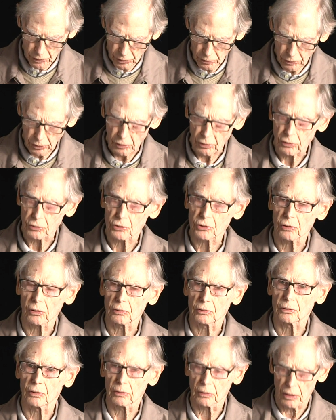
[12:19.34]
the little
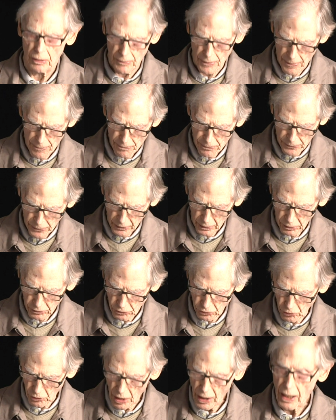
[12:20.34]
children
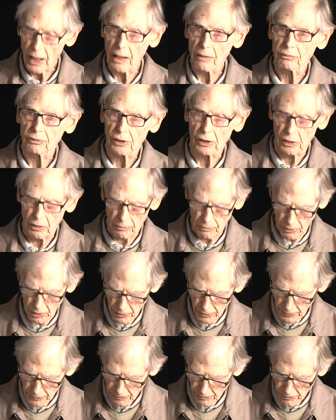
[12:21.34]
to have him.
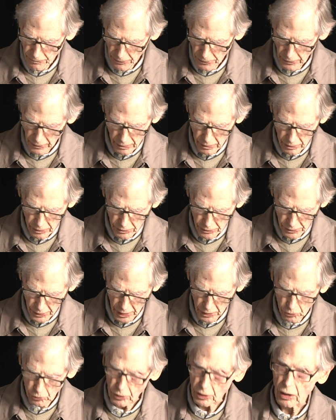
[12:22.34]

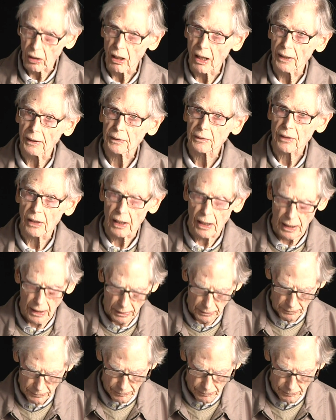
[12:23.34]
They would like that.